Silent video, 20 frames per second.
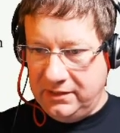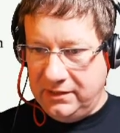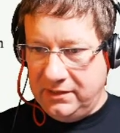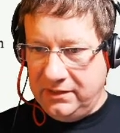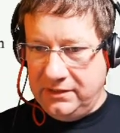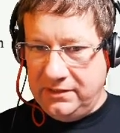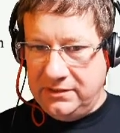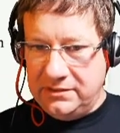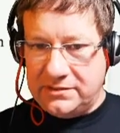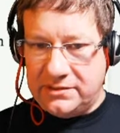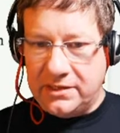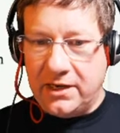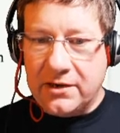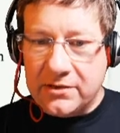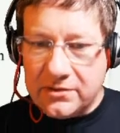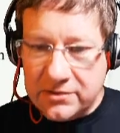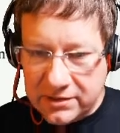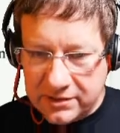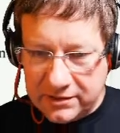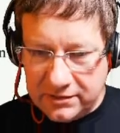So,
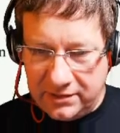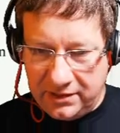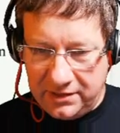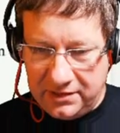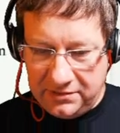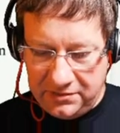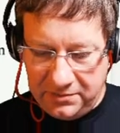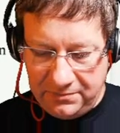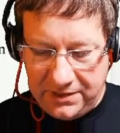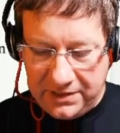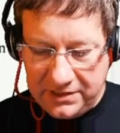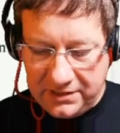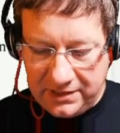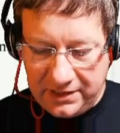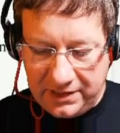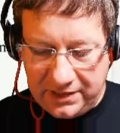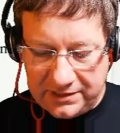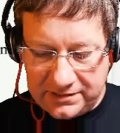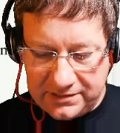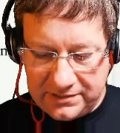the pink
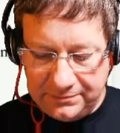gas.